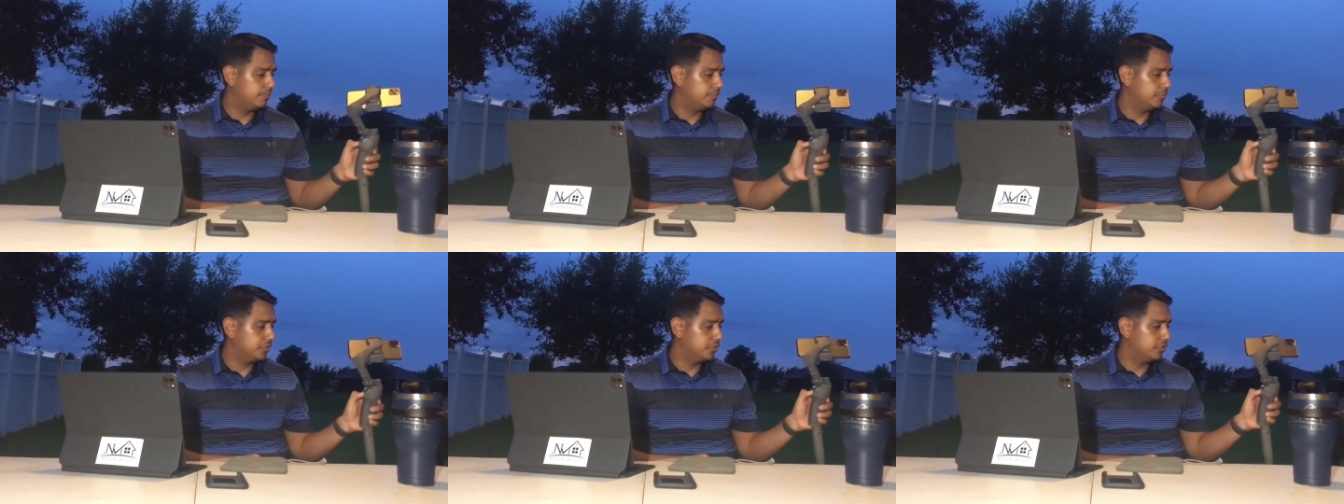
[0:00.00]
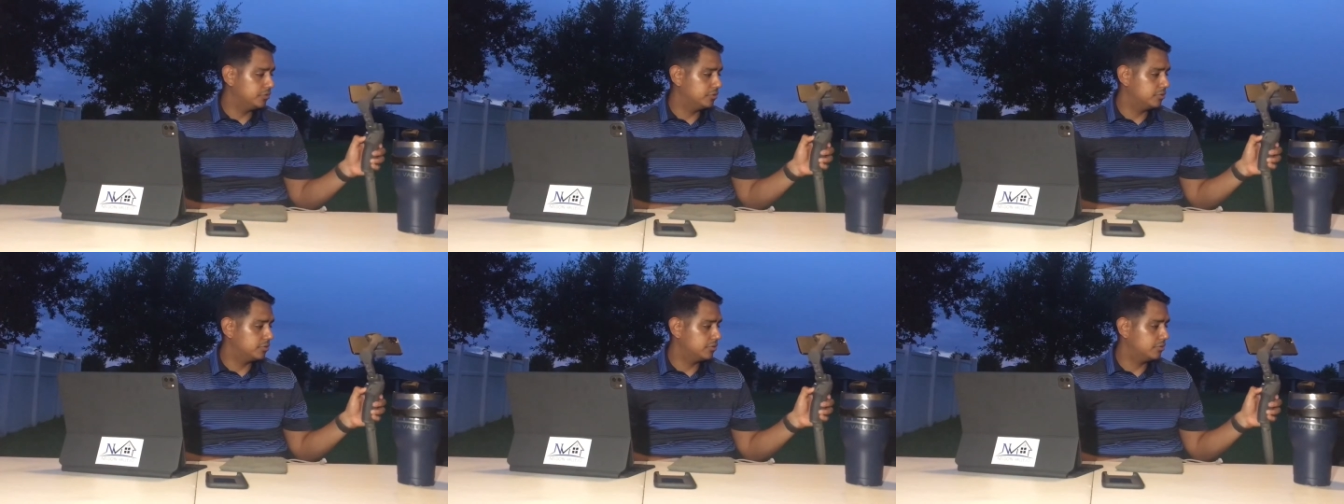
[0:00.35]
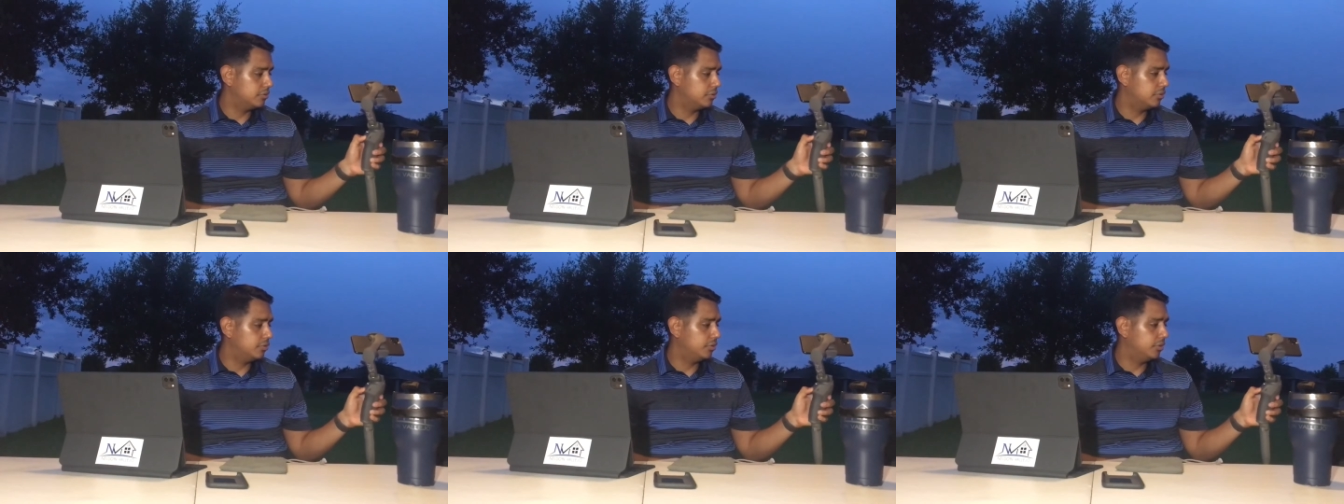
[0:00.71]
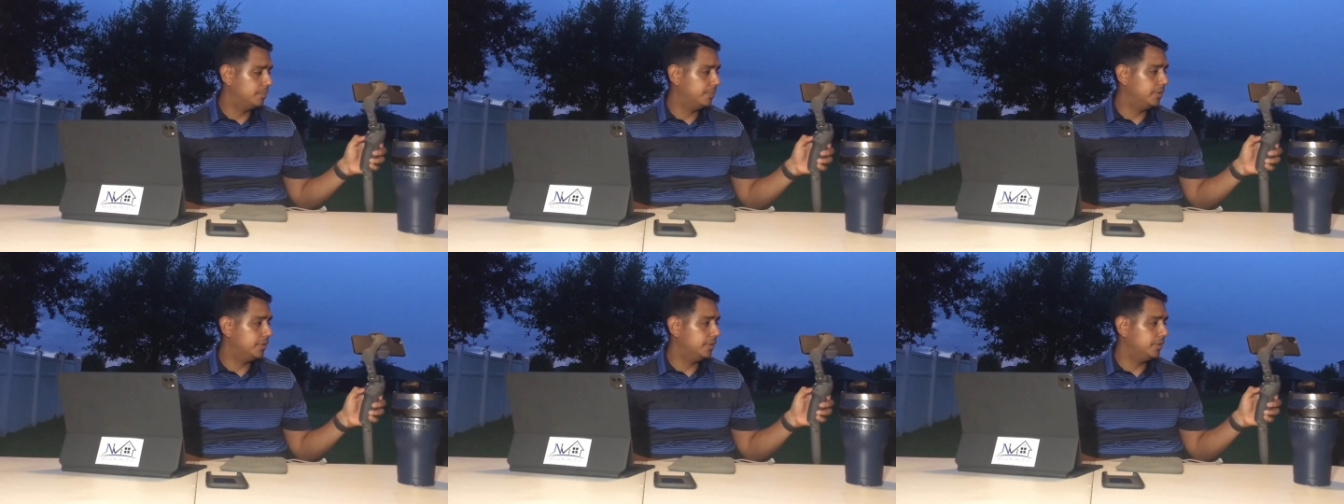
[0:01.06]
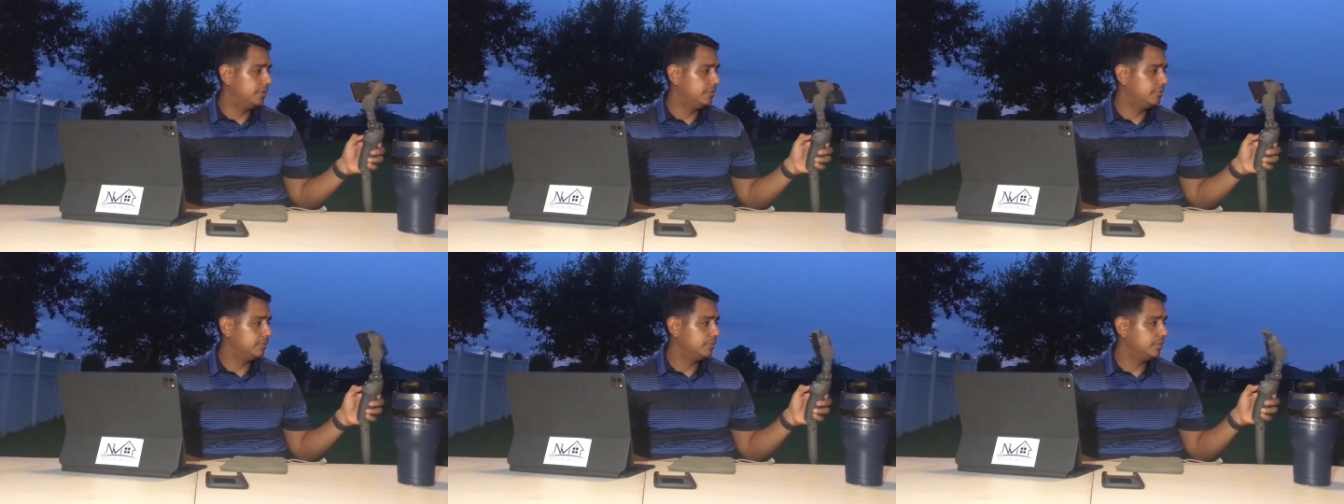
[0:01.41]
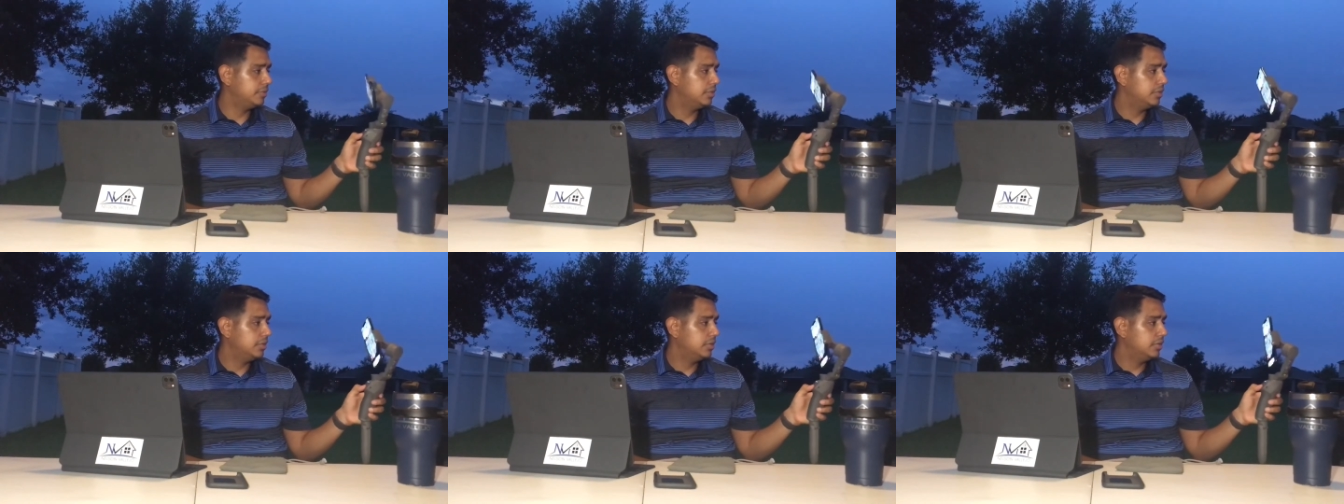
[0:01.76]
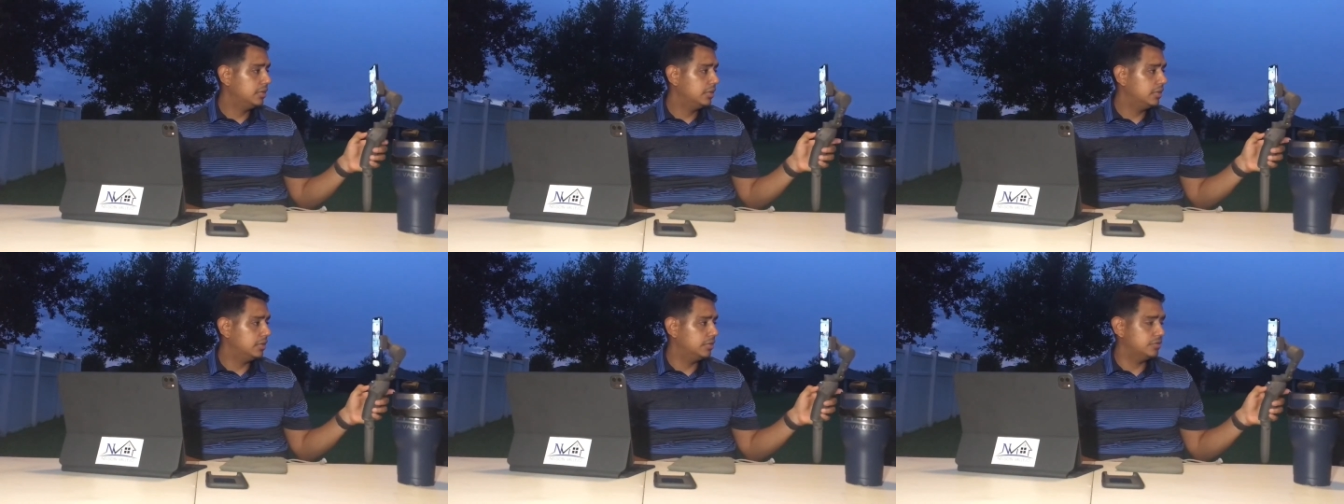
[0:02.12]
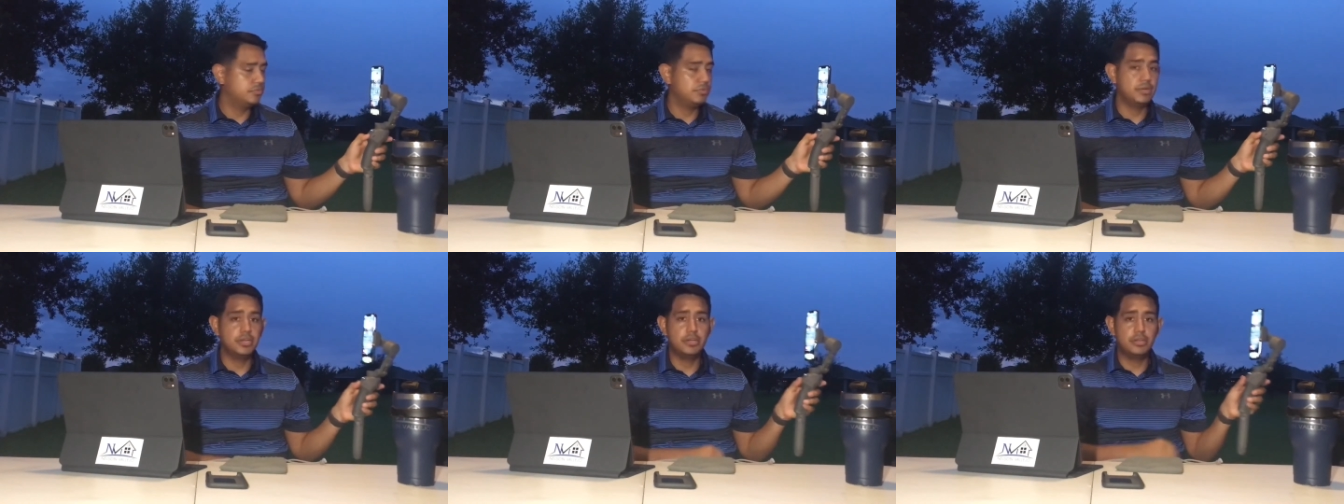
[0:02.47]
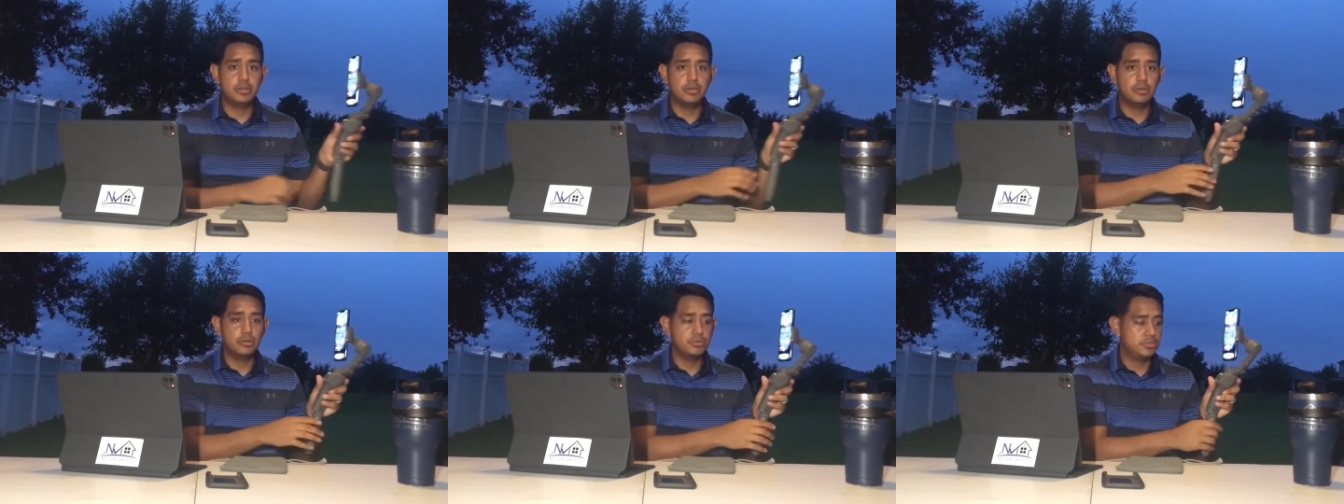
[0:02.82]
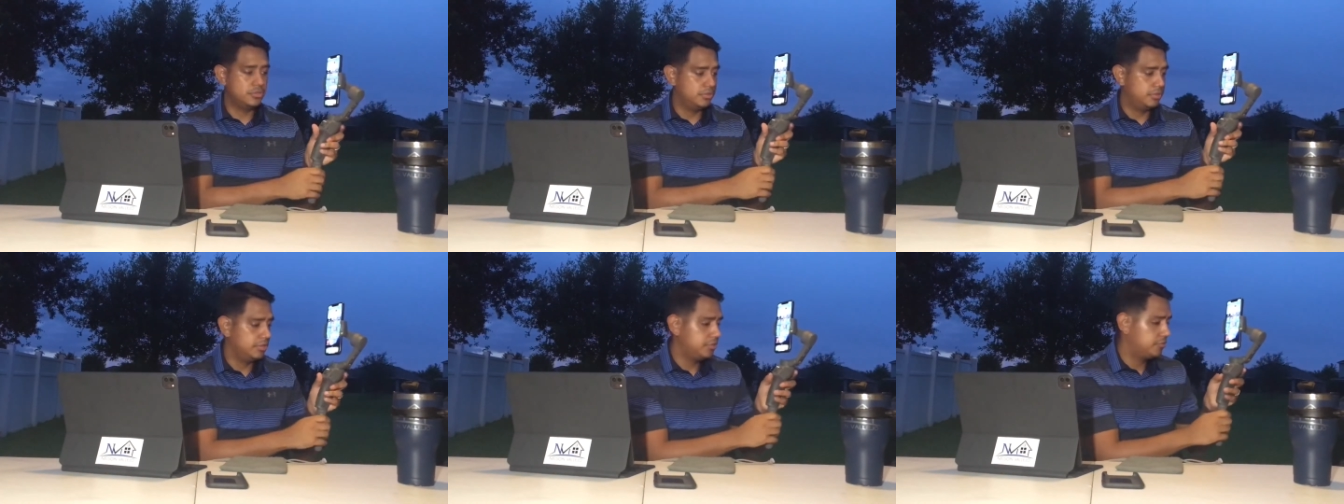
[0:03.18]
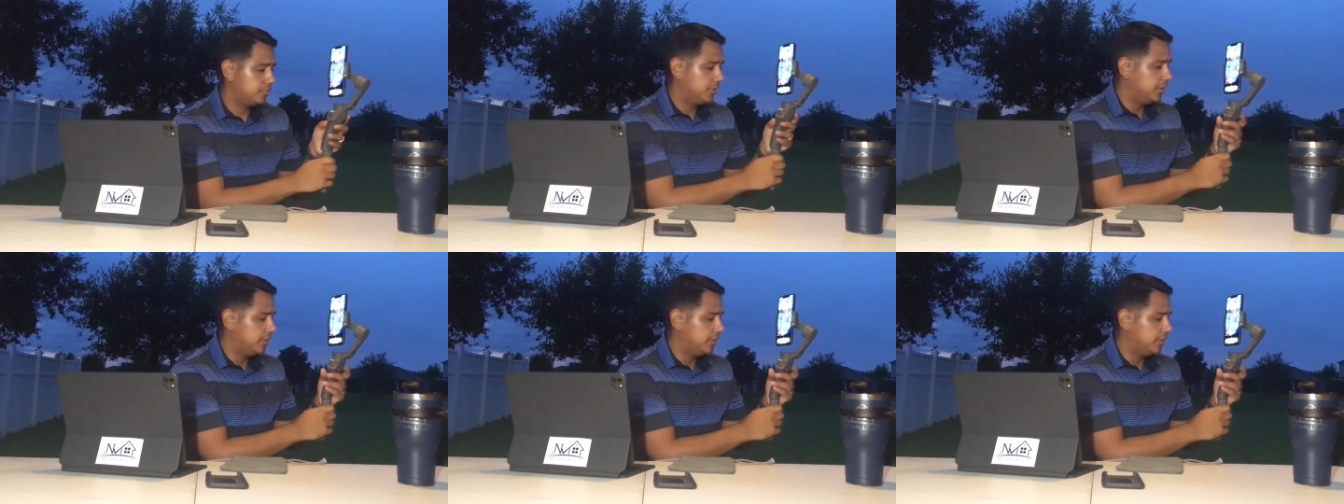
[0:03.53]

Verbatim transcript: you just hold the button and it's ready to go. So this right